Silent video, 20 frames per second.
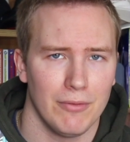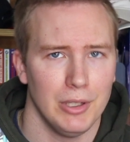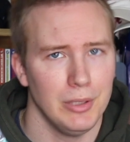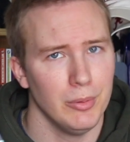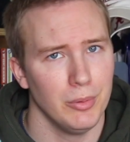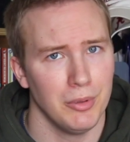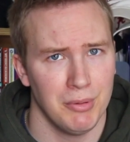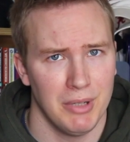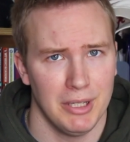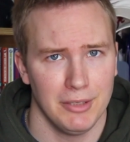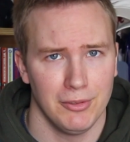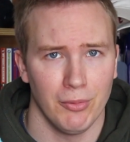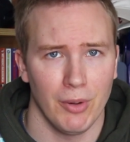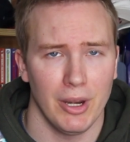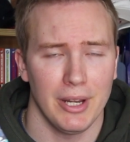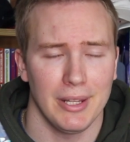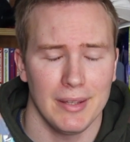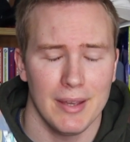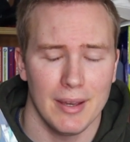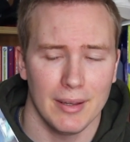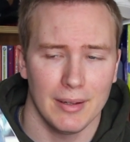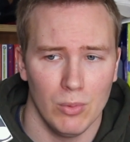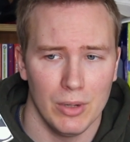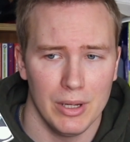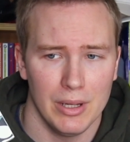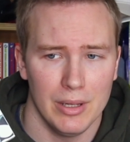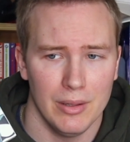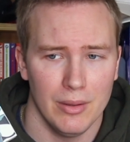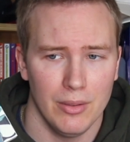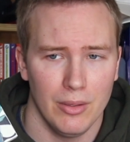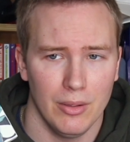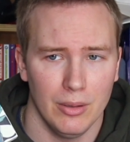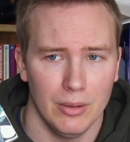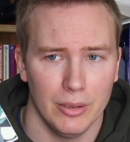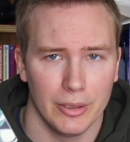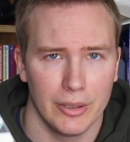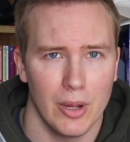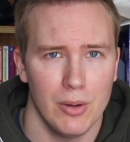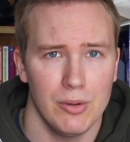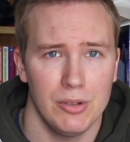for anyone who hasn't read it yet with
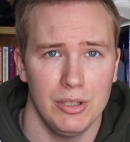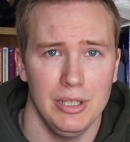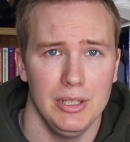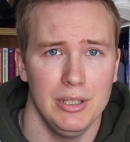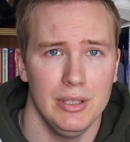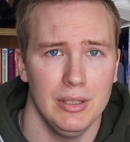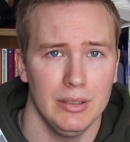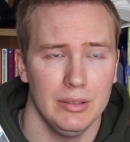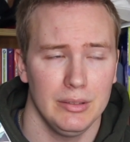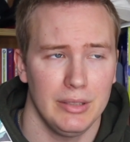Legoshi